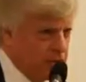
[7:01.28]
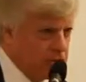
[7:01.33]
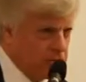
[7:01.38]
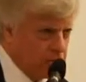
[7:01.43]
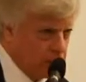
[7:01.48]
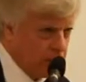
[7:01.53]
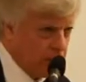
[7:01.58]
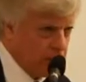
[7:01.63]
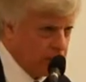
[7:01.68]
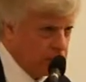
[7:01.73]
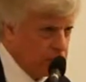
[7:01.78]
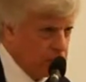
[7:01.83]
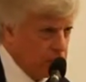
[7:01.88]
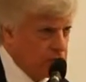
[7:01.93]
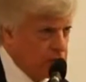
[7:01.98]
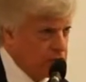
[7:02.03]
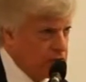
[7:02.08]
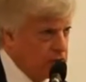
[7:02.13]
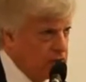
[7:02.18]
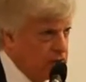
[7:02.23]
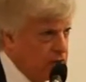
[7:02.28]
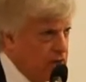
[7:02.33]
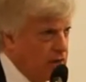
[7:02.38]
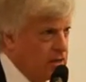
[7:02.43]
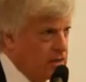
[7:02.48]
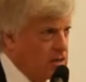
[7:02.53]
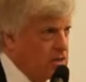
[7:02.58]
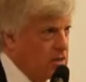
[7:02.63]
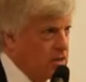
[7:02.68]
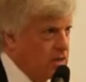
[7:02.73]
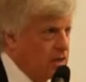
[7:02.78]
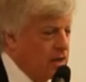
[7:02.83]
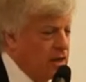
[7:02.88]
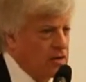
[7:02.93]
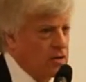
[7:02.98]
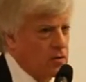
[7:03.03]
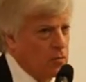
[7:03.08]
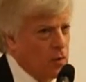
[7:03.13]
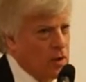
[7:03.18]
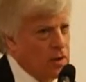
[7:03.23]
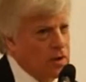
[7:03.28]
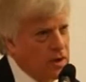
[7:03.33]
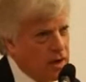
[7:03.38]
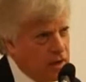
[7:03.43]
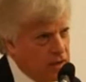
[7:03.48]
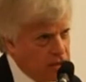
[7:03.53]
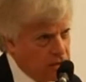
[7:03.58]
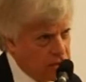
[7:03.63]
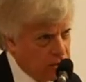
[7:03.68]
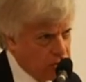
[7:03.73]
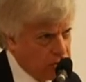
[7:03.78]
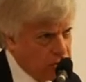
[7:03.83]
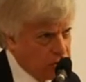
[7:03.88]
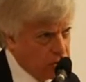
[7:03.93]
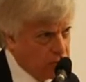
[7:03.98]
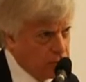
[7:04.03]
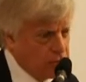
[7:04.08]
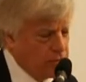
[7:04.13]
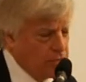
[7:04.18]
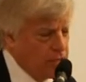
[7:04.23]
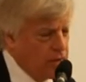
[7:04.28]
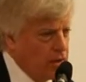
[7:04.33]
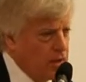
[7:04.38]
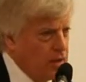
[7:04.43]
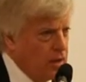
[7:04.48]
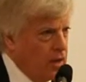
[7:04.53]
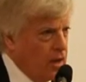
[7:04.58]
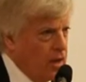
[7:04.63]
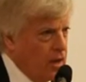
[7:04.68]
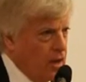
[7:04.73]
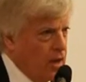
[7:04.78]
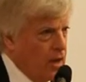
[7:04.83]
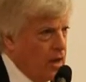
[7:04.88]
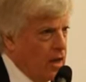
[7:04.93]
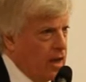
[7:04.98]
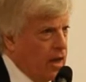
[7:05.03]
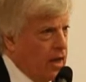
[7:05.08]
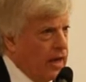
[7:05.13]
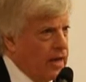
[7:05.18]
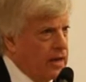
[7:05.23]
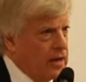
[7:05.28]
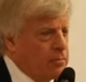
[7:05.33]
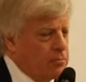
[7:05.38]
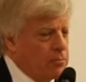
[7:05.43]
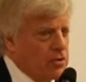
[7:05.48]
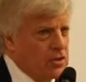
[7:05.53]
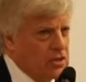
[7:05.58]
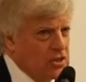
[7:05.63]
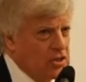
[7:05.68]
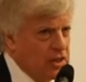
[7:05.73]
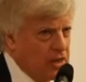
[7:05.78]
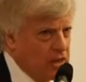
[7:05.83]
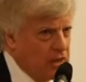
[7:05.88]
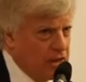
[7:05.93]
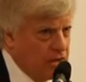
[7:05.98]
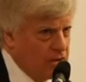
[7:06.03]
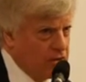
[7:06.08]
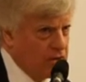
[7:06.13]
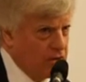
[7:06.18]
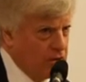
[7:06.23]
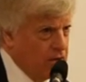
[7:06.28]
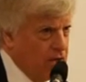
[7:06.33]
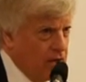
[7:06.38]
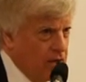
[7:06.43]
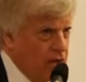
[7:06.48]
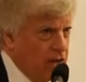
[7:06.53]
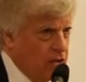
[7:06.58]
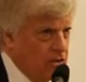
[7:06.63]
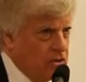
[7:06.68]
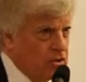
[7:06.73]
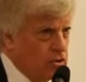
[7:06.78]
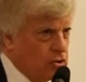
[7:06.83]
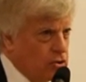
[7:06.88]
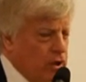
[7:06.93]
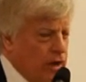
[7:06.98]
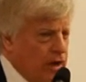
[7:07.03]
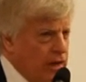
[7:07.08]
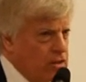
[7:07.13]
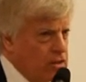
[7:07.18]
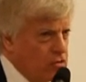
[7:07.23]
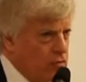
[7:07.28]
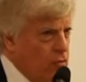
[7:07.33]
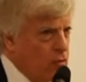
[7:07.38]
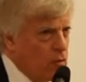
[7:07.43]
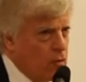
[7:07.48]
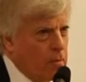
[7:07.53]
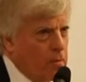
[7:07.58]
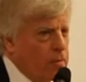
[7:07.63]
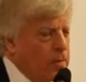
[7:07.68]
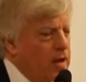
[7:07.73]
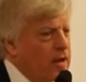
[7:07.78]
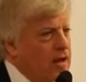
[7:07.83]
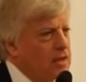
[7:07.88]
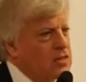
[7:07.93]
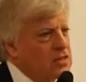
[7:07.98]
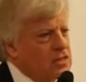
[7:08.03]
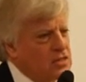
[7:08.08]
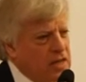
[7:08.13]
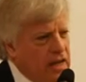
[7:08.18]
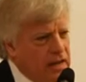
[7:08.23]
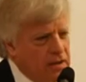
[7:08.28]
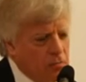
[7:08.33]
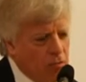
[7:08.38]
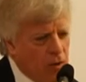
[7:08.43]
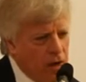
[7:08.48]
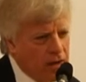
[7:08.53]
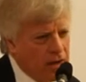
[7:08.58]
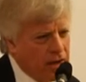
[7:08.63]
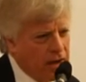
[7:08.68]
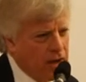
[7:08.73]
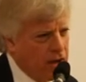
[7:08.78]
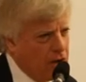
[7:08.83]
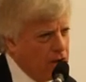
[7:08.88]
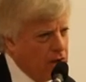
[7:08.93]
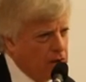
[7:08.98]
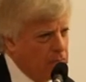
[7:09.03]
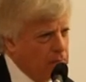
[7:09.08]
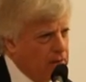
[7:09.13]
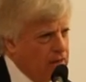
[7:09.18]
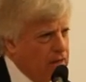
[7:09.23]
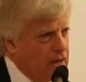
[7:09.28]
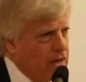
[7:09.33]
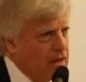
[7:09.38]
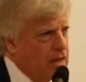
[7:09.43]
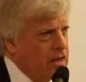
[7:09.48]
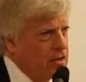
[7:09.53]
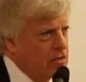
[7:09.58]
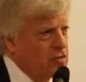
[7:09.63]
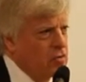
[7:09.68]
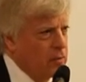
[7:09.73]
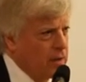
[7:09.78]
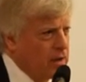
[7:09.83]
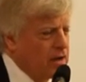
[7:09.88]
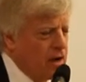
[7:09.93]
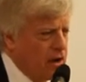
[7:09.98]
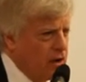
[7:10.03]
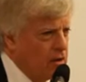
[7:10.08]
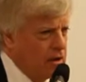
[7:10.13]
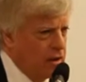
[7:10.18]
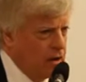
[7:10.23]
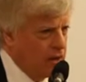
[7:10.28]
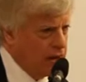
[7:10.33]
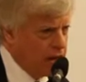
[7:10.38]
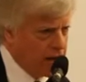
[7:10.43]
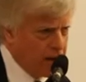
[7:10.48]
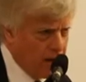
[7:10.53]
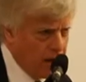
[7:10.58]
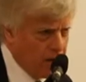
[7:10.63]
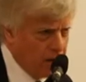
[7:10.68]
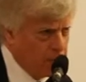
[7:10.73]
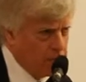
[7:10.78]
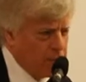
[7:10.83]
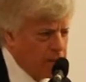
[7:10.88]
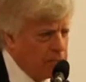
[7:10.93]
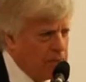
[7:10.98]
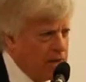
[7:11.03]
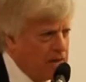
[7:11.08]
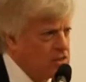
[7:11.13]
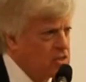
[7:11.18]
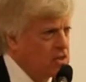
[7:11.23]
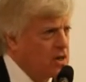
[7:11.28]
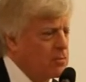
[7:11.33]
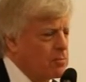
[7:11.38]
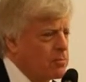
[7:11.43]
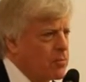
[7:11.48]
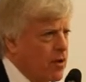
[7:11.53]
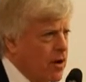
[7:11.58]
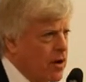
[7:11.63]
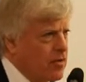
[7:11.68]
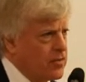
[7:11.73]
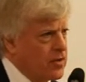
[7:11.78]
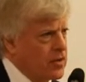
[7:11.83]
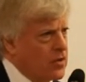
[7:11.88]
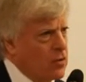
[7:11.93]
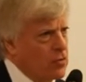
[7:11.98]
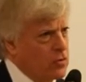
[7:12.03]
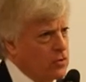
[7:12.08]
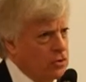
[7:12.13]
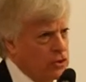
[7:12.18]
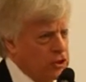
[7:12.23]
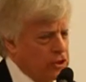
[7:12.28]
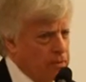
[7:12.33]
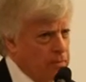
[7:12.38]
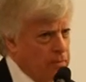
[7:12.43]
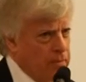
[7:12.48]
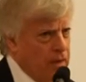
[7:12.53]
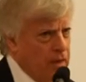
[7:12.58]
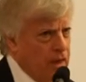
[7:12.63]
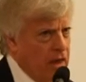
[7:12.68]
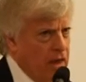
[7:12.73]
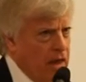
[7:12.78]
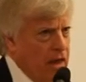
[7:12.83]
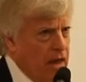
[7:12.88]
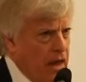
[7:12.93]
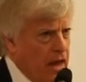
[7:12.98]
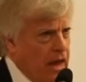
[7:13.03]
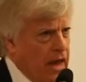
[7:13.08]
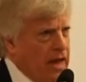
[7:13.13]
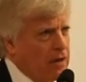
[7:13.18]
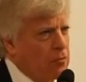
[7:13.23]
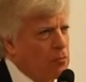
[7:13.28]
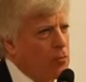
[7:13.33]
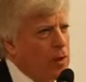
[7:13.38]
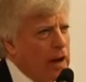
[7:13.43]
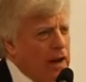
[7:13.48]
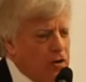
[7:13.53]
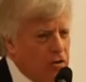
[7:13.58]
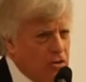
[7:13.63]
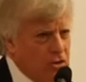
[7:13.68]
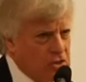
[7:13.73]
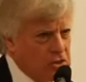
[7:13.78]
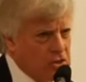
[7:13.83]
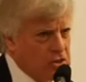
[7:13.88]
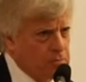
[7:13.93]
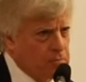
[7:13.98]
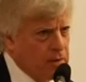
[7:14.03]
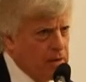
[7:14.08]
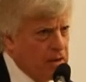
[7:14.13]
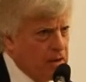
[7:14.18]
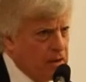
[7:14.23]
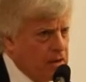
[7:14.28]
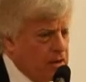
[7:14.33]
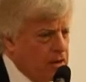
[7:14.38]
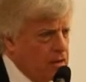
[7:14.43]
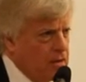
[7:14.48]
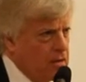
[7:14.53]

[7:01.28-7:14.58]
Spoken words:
structures in 1991-92, and it proceeded to transform a state-run economy into an economy based on private ownership at record speed.